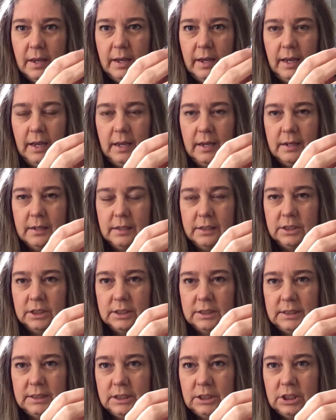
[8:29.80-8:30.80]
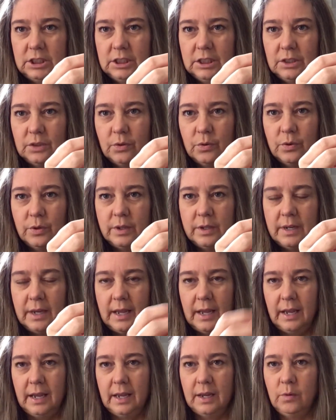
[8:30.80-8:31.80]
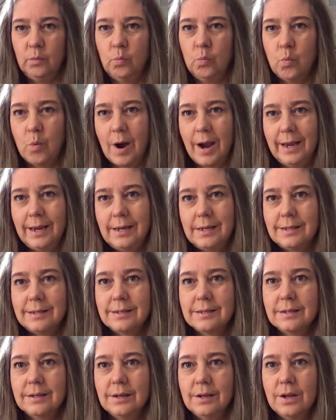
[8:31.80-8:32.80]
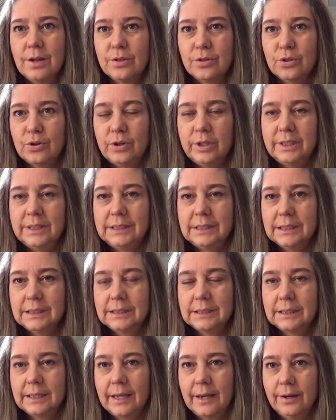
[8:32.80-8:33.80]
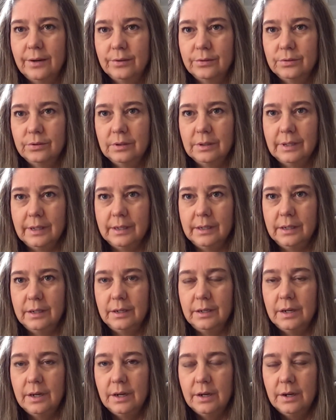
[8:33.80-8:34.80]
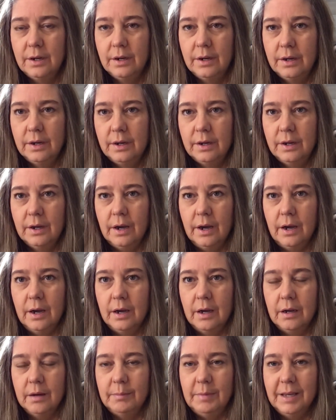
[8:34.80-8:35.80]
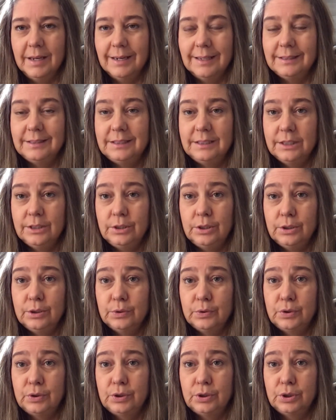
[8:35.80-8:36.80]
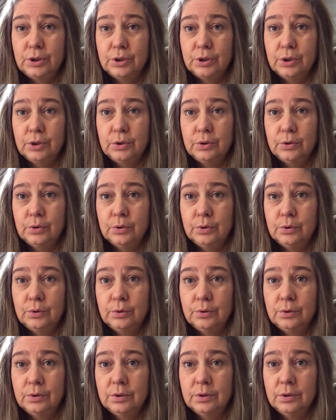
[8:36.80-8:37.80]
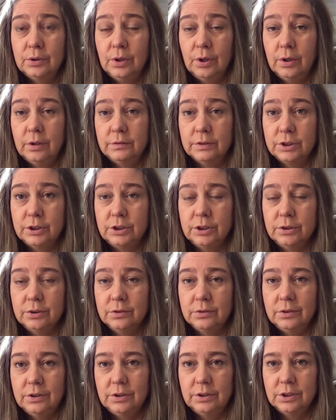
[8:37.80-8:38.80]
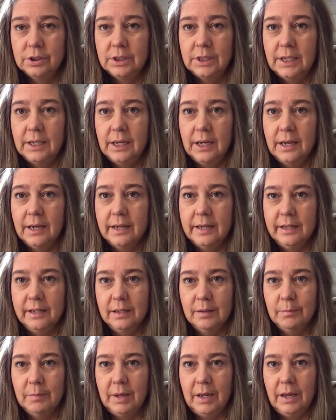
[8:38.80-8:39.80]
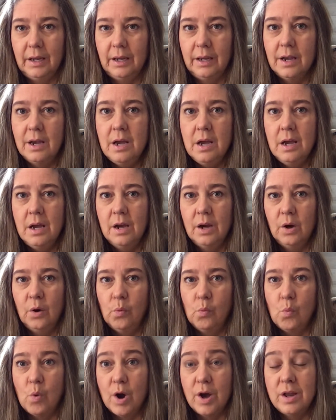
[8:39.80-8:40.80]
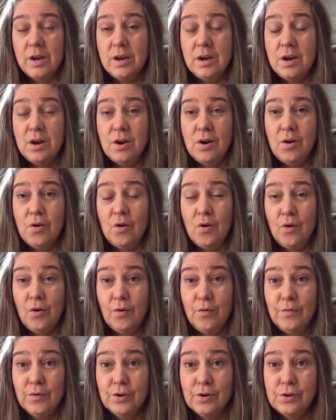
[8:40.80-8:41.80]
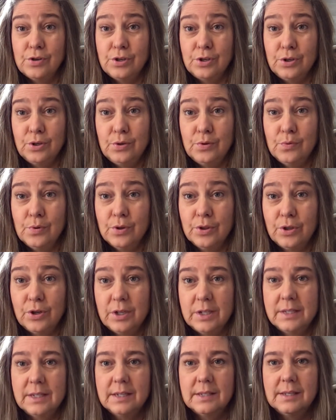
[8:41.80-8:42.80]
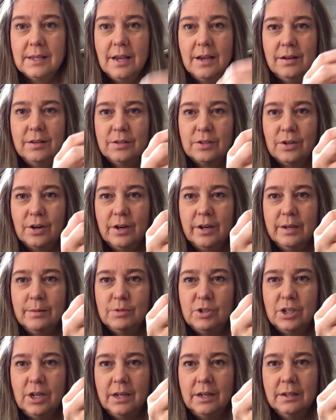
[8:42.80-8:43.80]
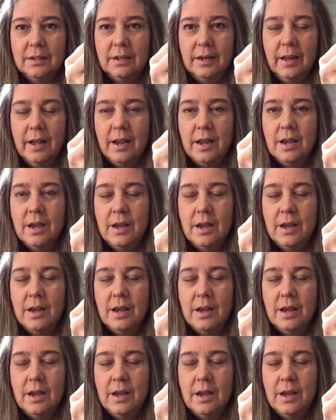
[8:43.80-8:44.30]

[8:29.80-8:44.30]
and I just stitched it on a white 36 count linen. Um, and I did use two over two. Usually I am a one over two on 36 count. Sorry, I'm shaking today.